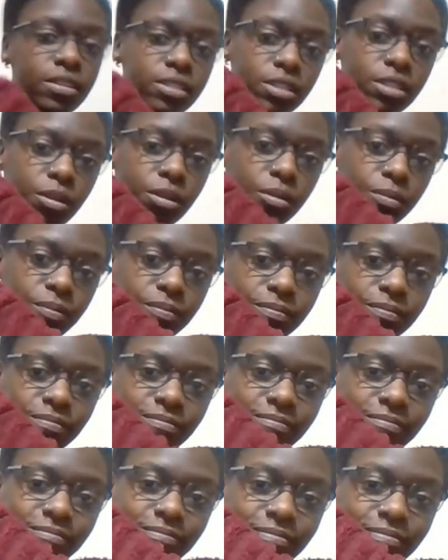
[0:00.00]
So,
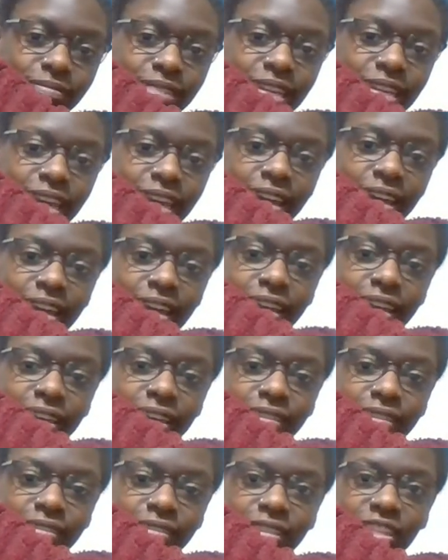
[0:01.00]

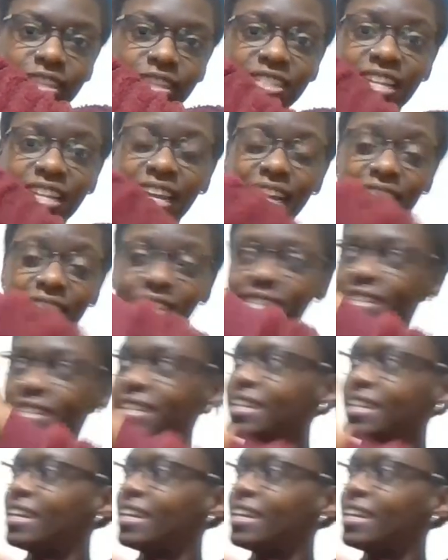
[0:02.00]
yay, there's that.